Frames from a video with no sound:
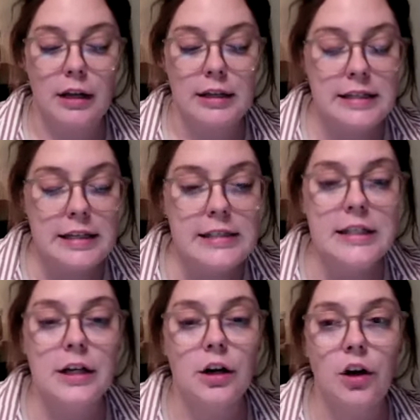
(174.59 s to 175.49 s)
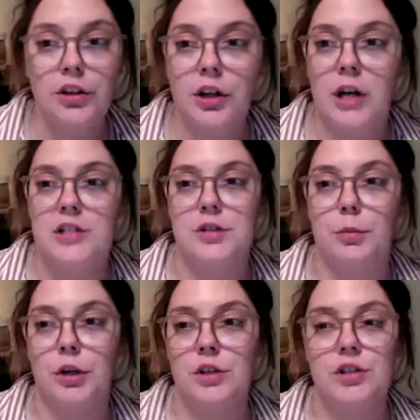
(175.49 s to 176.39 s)
it easier on your
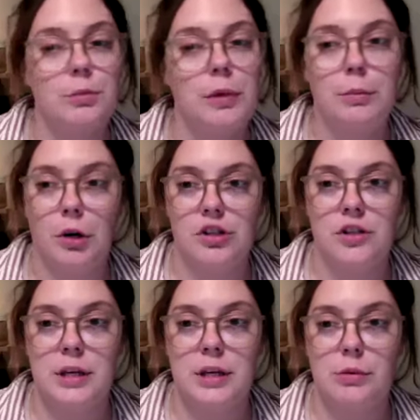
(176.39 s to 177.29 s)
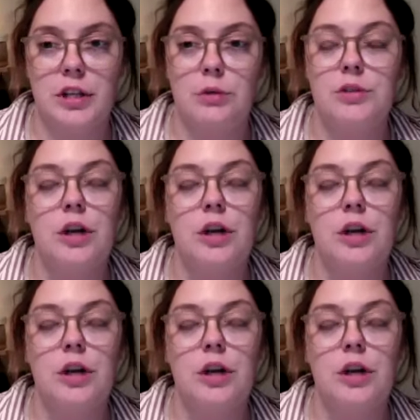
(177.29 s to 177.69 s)
customers to be purchasing with you.